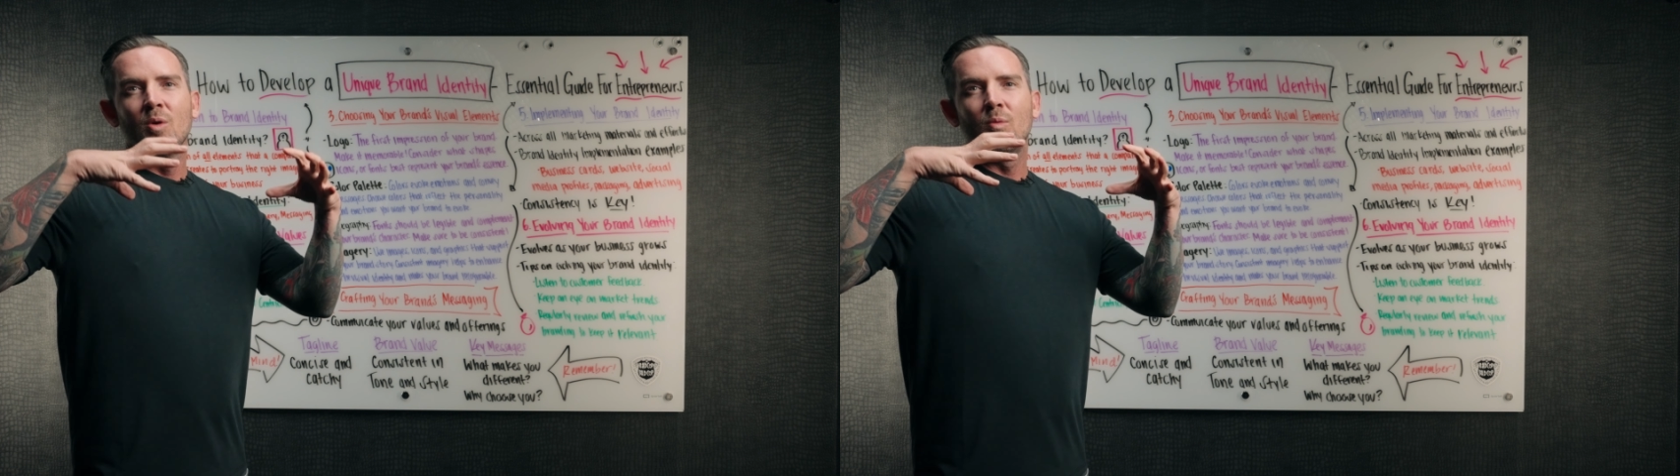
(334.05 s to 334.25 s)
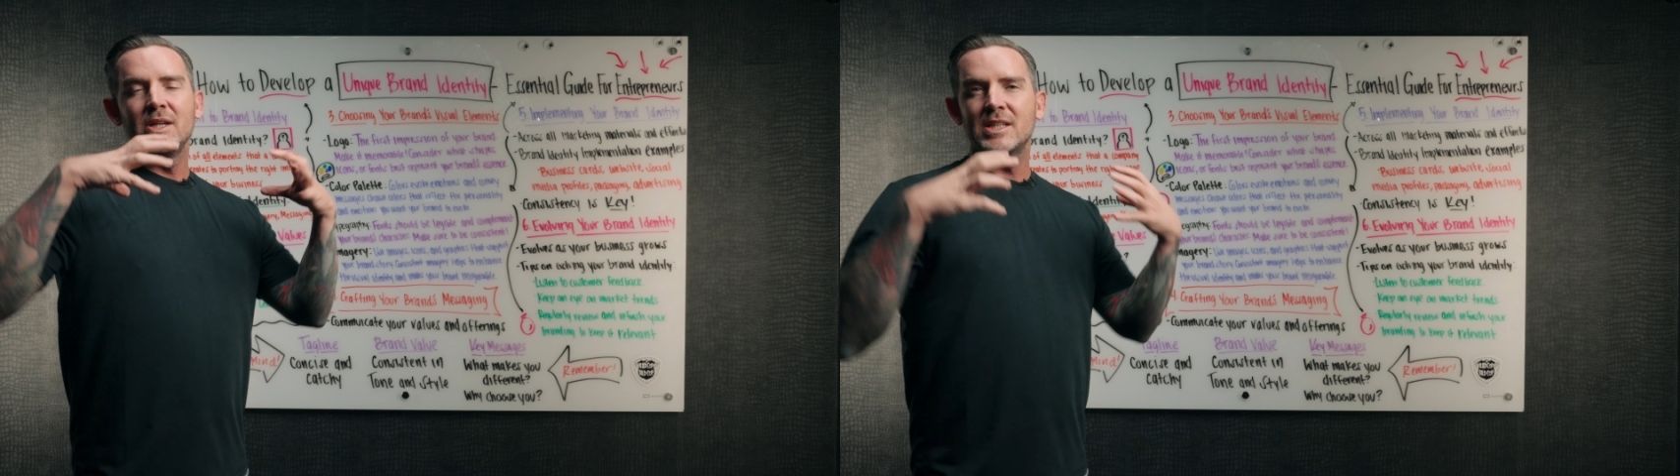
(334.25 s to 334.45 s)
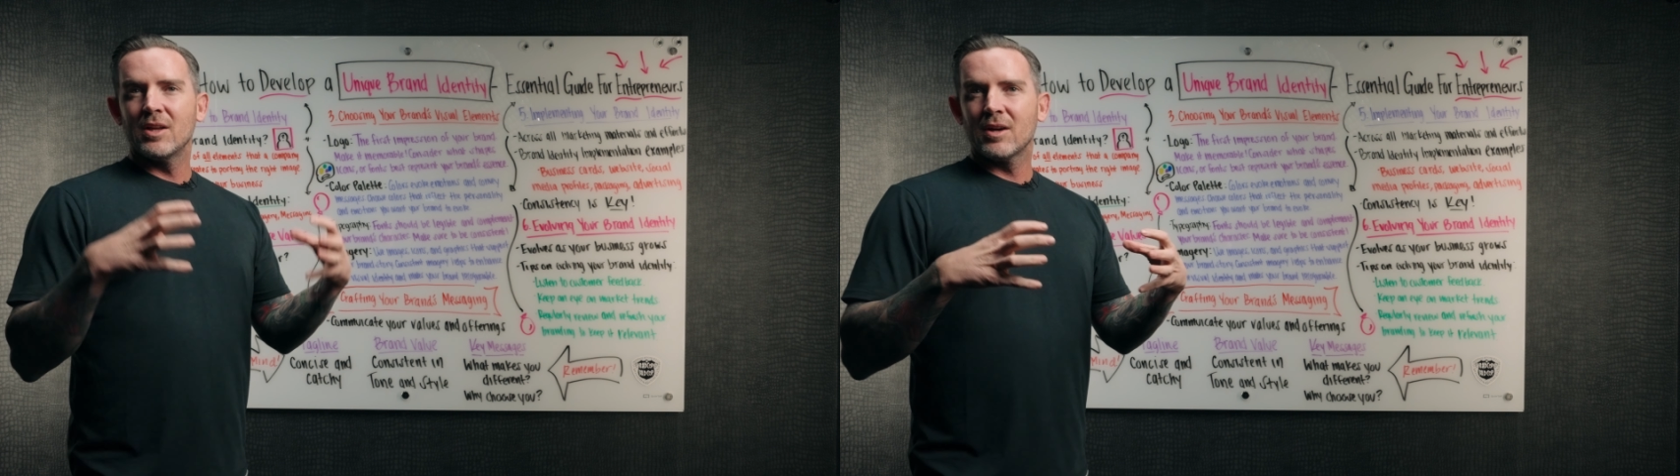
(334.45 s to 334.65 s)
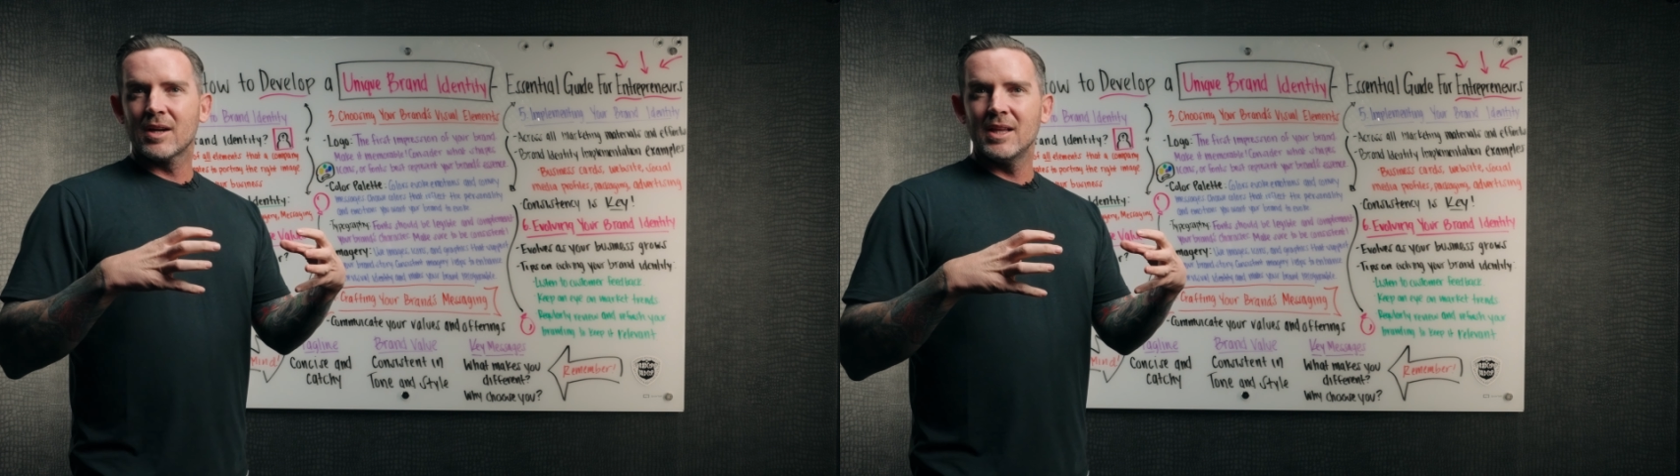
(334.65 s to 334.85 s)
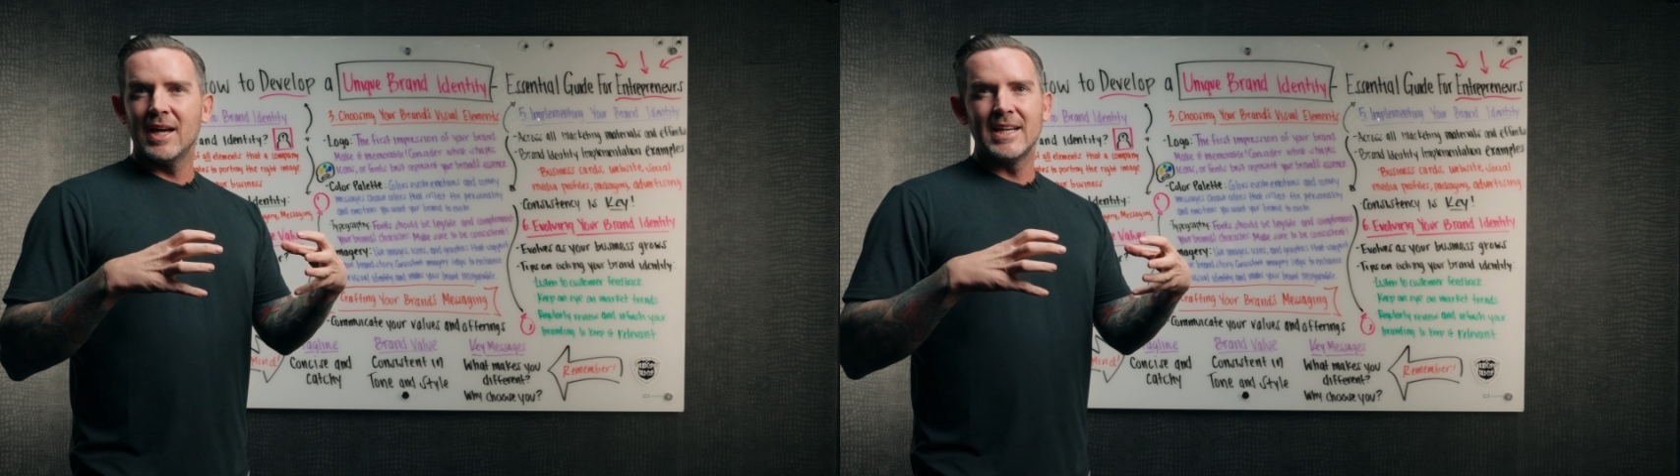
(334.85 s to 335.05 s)
We tell our
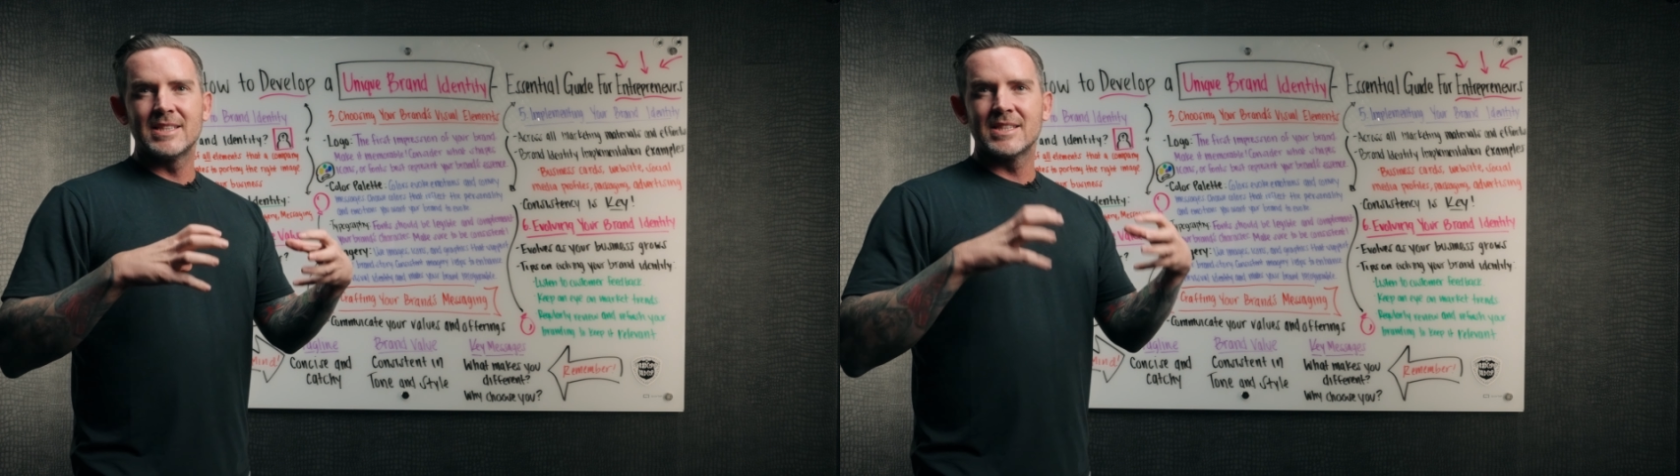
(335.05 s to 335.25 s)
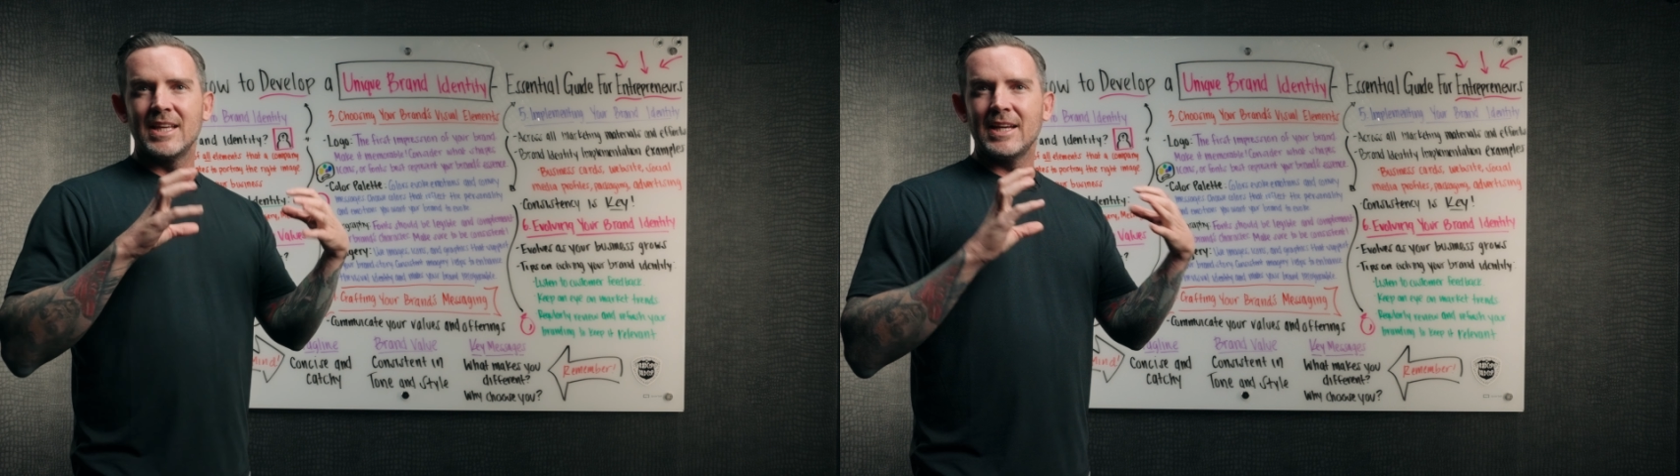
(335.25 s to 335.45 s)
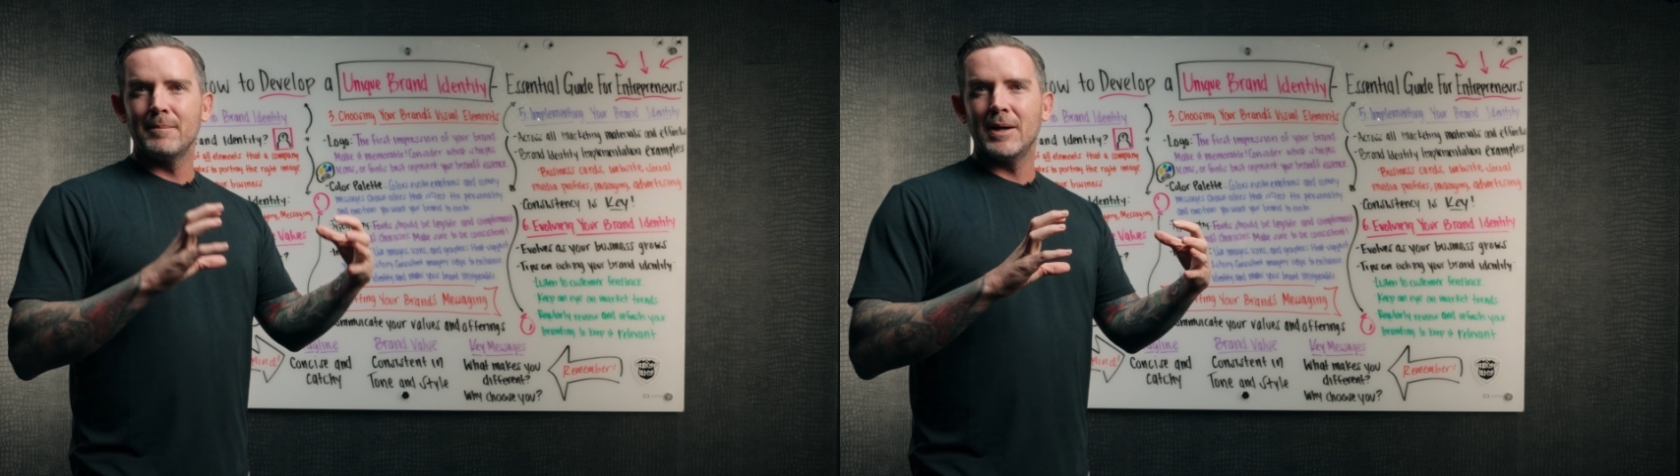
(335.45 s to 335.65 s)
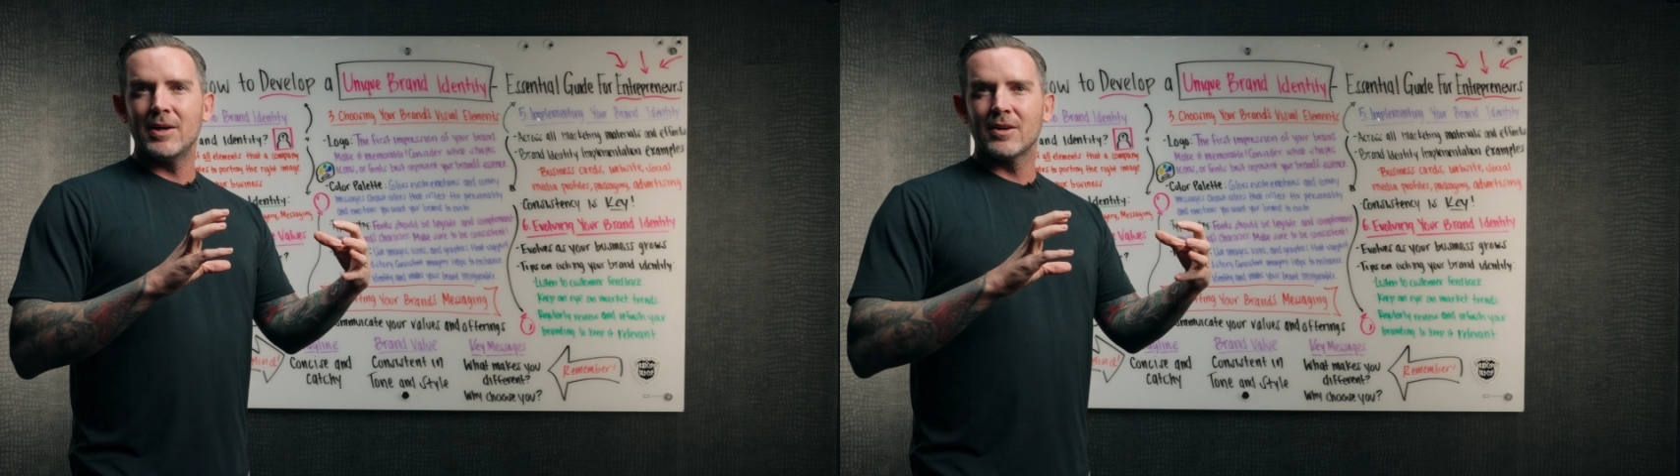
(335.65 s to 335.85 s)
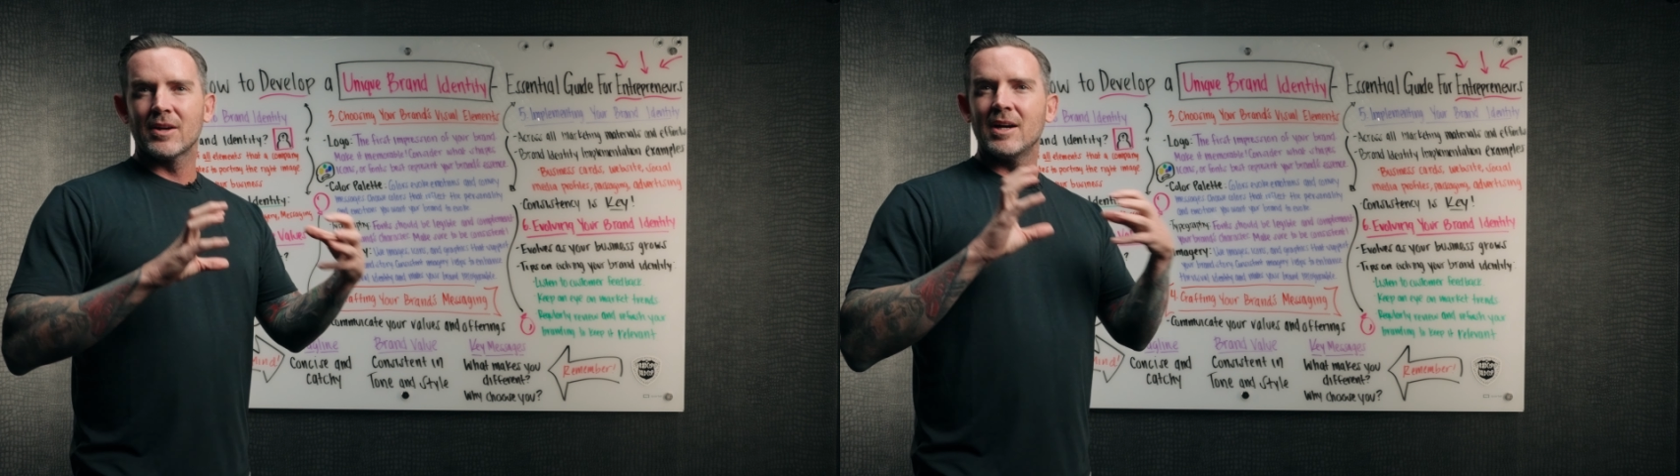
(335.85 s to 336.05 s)
clients, think
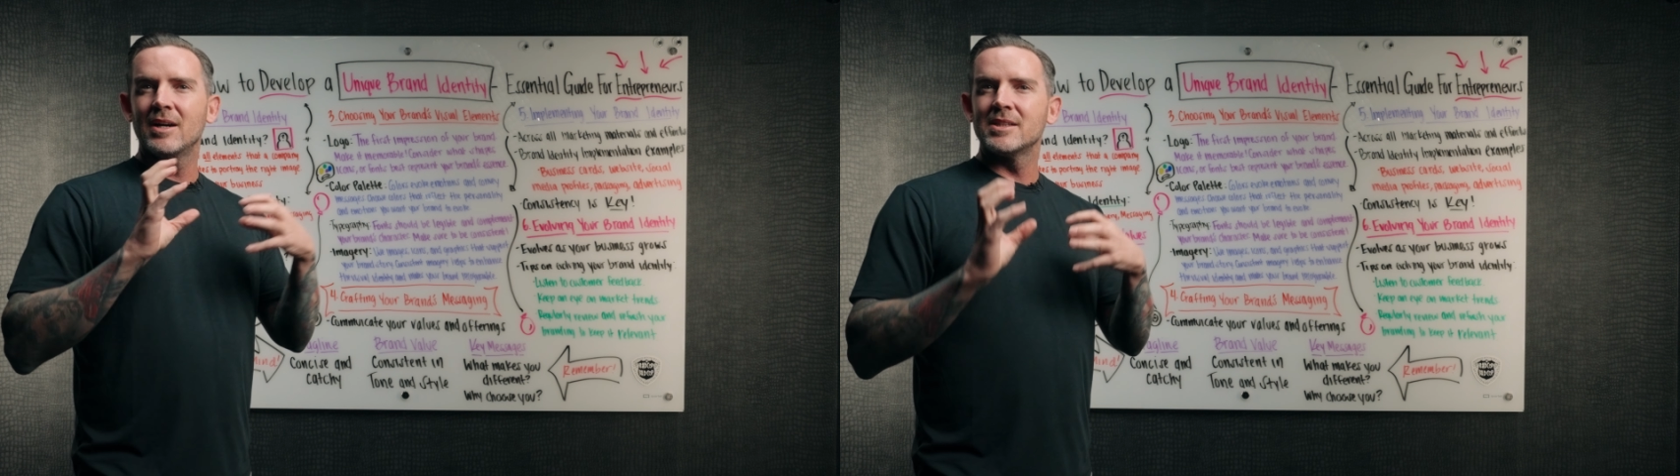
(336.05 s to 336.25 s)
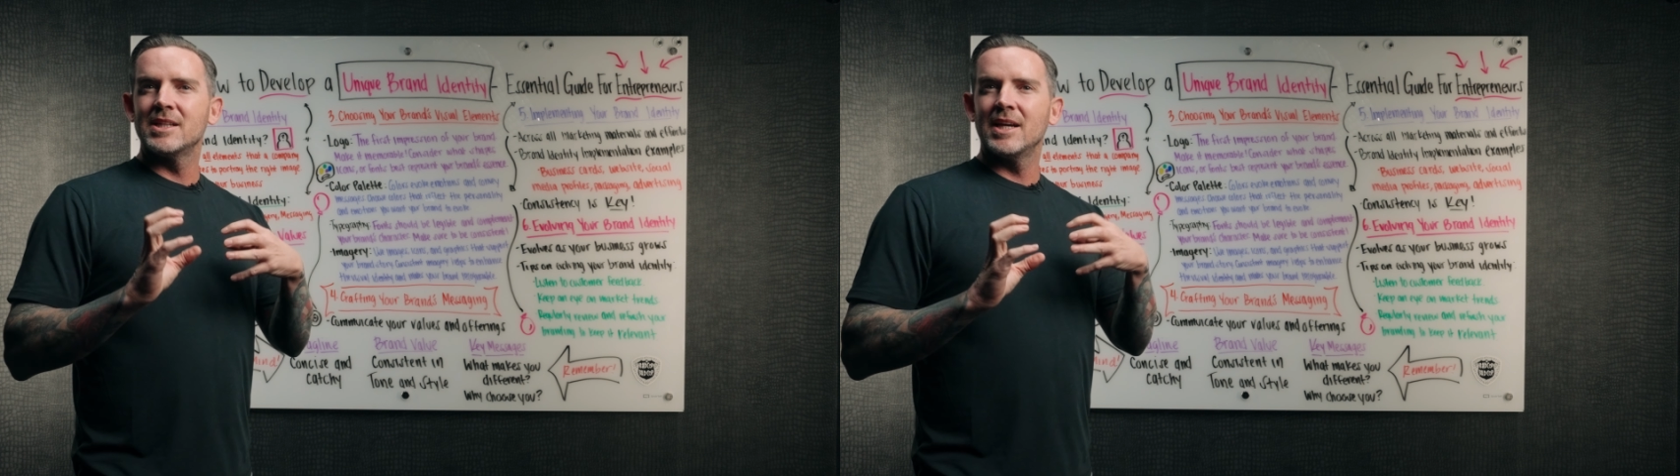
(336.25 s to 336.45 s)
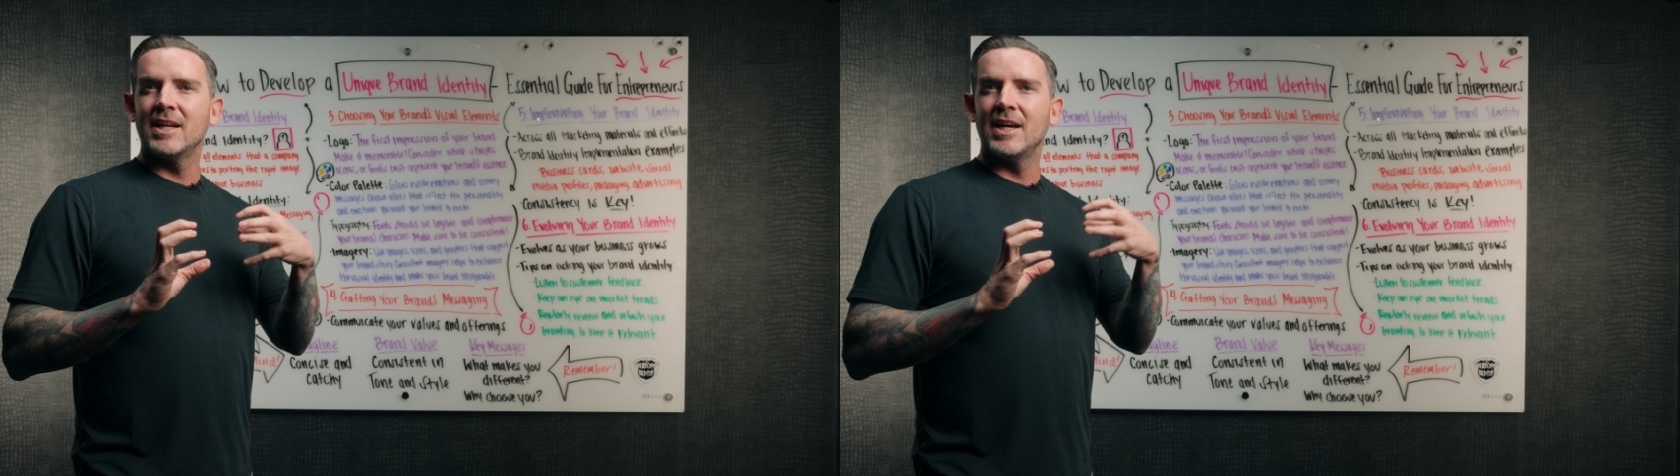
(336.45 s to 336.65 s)
about your content